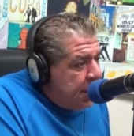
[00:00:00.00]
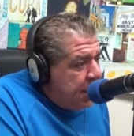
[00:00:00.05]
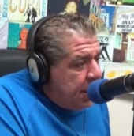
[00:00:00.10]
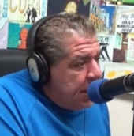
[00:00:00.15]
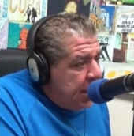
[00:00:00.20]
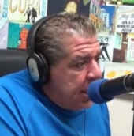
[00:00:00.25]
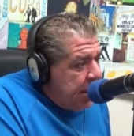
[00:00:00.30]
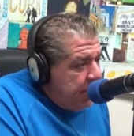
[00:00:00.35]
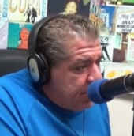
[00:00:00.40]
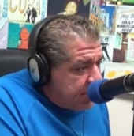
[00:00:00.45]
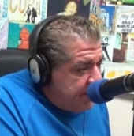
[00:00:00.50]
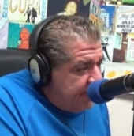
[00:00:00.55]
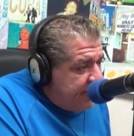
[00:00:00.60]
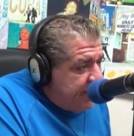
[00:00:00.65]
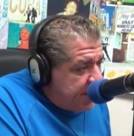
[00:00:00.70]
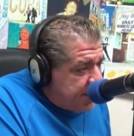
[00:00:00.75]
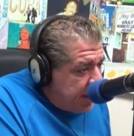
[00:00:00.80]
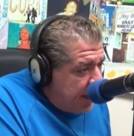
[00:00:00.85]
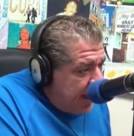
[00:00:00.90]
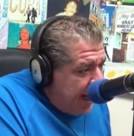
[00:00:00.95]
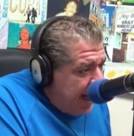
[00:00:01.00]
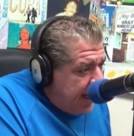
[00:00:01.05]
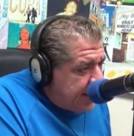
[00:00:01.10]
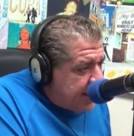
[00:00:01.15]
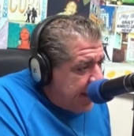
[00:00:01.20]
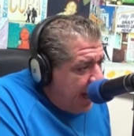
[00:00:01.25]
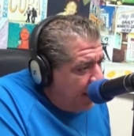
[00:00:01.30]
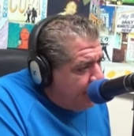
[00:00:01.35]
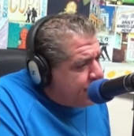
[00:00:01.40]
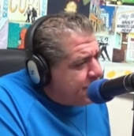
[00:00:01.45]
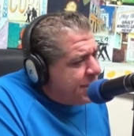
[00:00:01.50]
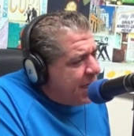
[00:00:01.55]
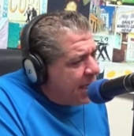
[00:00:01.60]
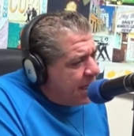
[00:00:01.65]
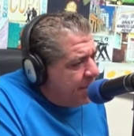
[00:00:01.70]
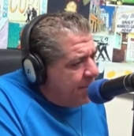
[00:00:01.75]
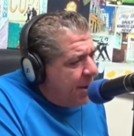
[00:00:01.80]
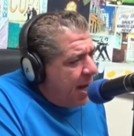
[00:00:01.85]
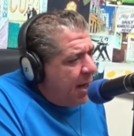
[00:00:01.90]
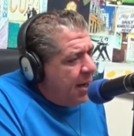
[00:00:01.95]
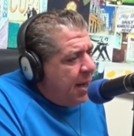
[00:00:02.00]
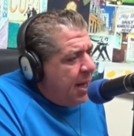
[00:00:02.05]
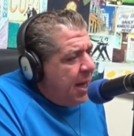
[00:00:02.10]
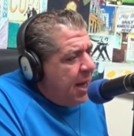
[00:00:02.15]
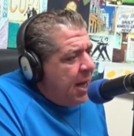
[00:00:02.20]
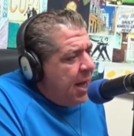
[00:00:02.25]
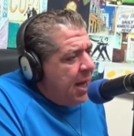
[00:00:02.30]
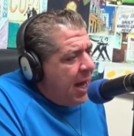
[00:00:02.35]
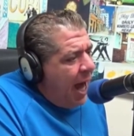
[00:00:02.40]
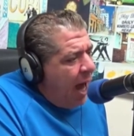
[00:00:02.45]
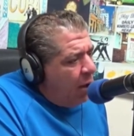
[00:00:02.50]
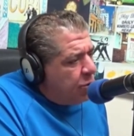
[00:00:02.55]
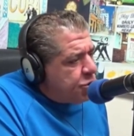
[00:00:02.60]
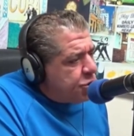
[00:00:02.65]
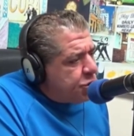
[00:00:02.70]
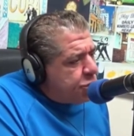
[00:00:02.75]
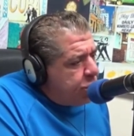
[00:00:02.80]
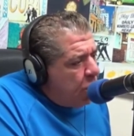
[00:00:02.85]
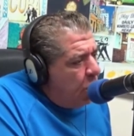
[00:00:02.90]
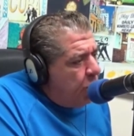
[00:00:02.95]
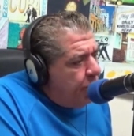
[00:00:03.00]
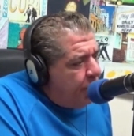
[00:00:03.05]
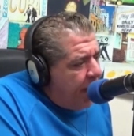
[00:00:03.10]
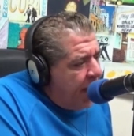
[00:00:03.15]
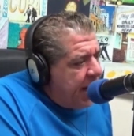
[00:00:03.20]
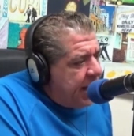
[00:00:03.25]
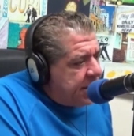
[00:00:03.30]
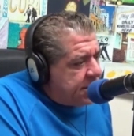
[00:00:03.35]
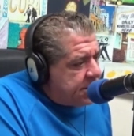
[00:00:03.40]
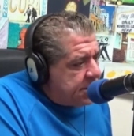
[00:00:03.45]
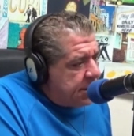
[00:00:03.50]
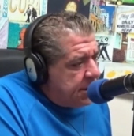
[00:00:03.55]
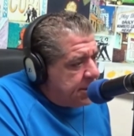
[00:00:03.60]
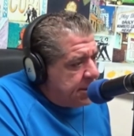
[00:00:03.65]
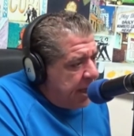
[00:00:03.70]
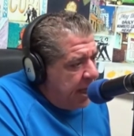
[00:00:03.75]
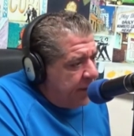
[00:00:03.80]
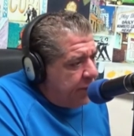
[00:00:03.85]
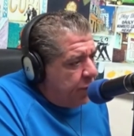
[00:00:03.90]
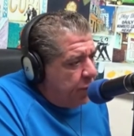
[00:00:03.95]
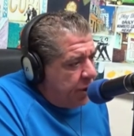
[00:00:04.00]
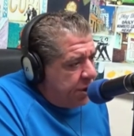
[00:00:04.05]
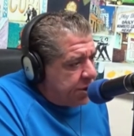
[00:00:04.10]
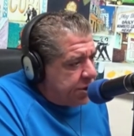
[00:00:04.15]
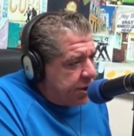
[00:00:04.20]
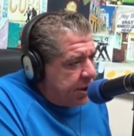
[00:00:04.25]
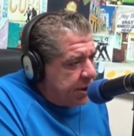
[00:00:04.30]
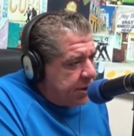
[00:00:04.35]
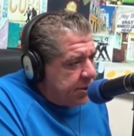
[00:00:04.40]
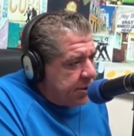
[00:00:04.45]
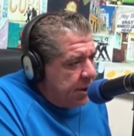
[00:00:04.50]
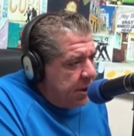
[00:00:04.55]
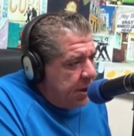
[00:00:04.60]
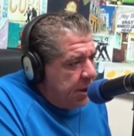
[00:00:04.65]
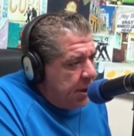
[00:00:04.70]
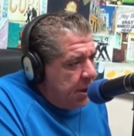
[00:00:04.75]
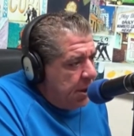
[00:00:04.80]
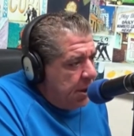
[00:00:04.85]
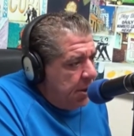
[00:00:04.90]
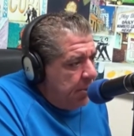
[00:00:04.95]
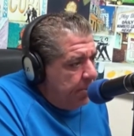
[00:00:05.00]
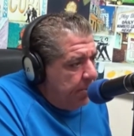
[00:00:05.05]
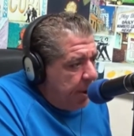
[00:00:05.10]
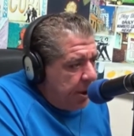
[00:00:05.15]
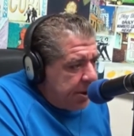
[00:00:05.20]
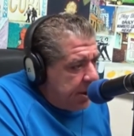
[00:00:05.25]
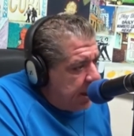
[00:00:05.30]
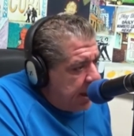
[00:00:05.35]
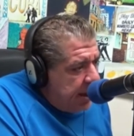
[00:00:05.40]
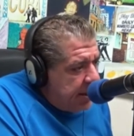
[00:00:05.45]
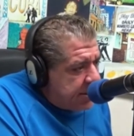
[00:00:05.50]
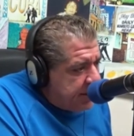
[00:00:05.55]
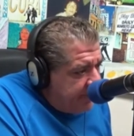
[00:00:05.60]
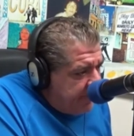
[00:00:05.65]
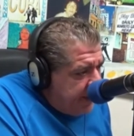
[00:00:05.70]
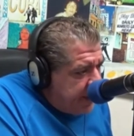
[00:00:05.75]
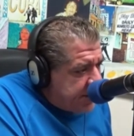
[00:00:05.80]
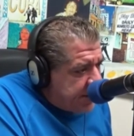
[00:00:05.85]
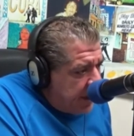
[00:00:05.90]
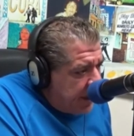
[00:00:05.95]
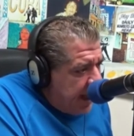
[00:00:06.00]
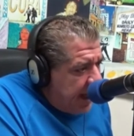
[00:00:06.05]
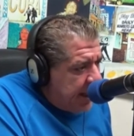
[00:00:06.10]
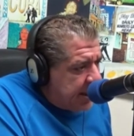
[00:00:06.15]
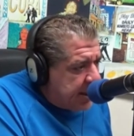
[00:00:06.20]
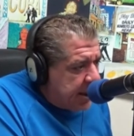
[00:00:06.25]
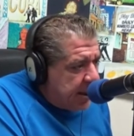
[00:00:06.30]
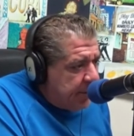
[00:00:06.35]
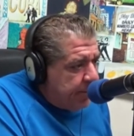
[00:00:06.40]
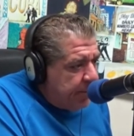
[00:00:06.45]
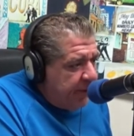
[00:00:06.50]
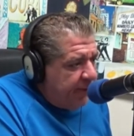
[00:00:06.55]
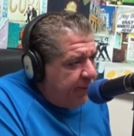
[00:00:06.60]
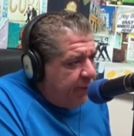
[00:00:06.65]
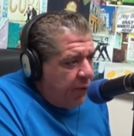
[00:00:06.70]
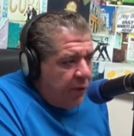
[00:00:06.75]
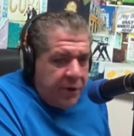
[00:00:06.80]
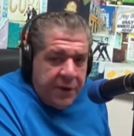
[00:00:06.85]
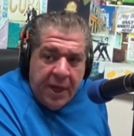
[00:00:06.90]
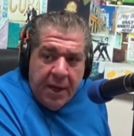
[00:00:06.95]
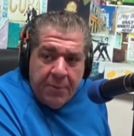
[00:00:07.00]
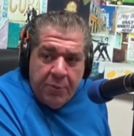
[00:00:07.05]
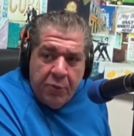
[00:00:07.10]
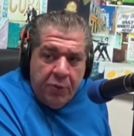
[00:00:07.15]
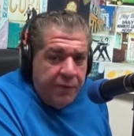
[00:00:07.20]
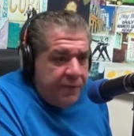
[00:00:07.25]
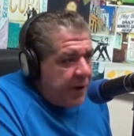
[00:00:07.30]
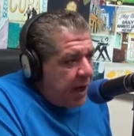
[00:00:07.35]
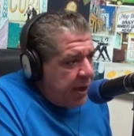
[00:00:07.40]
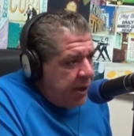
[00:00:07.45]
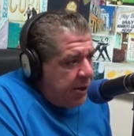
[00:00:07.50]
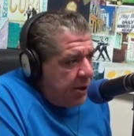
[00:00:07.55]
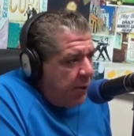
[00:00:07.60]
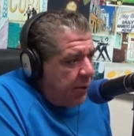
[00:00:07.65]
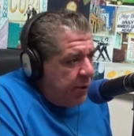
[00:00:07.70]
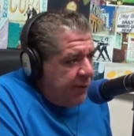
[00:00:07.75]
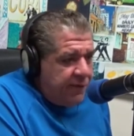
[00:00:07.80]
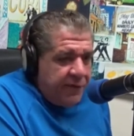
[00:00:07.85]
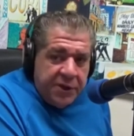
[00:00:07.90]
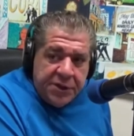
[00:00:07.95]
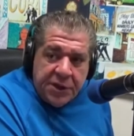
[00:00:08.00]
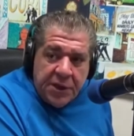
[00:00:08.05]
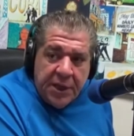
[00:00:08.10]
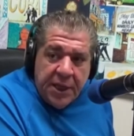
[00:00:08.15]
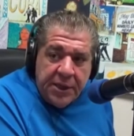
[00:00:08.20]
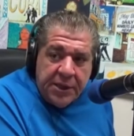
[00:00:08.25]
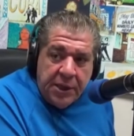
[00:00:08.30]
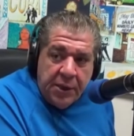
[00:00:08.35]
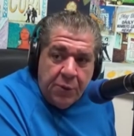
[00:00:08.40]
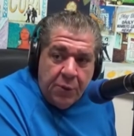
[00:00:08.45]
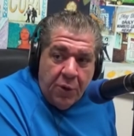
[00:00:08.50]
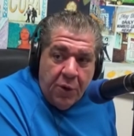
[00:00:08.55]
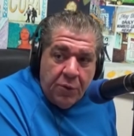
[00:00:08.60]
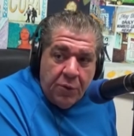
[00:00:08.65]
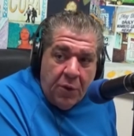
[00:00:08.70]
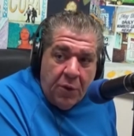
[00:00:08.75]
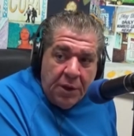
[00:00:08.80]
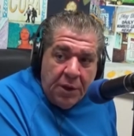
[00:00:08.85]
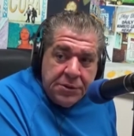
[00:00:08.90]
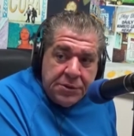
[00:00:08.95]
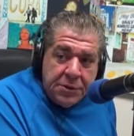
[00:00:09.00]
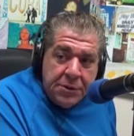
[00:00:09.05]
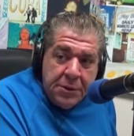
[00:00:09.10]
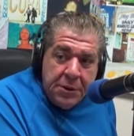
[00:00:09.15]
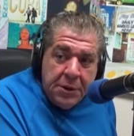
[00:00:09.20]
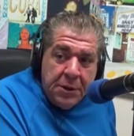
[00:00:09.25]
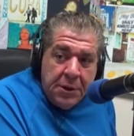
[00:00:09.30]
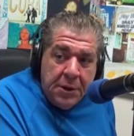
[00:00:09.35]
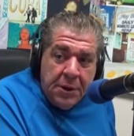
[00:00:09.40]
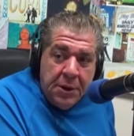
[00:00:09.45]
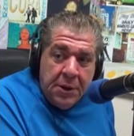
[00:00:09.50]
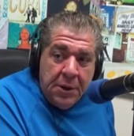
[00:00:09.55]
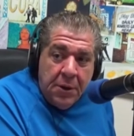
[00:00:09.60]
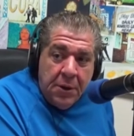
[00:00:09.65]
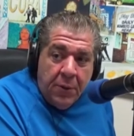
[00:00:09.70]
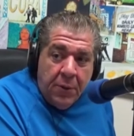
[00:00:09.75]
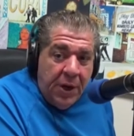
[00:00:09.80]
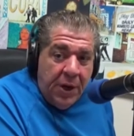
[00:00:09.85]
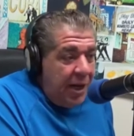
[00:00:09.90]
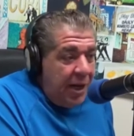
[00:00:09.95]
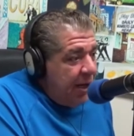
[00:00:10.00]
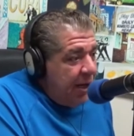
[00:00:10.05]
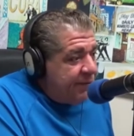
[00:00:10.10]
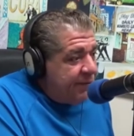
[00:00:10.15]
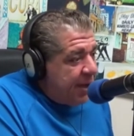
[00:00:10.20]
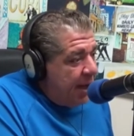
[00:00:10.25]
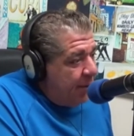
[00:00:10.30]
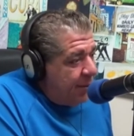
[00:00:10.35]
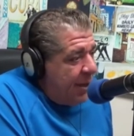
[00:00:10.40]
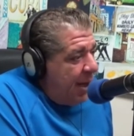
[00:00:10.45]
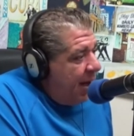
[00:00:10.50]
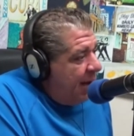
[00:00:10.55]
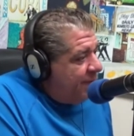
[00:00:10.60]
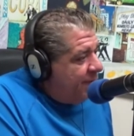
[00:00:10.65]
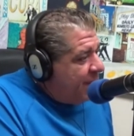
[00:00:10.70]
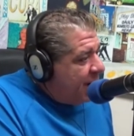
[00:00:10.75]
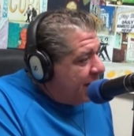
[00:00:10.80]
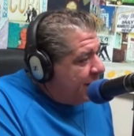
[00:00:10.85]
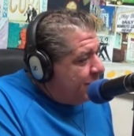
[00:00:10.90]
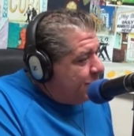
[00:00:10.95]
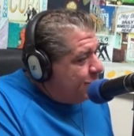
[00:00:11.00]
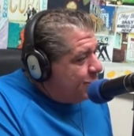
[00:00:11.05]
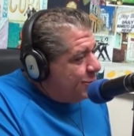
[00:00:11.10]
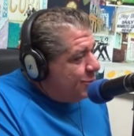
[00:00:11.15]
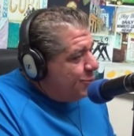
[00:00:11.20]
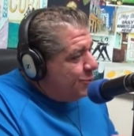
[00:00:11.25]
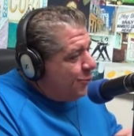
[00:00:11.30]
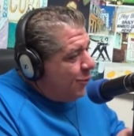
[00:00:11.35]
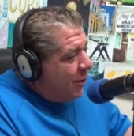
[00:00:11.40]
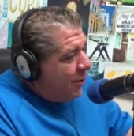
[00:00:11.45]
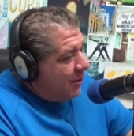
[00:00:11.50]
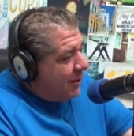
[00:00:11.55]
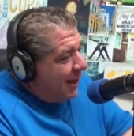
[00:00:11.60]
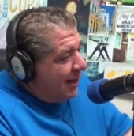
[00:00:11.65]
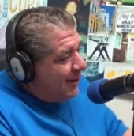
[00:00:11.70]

He was a vigilante. I was thinking about how slow paced Death Wish is, but he's a vigilante. Before that movie, I didn't know what a vigilante word was. When I left them, I fucking knew a new word.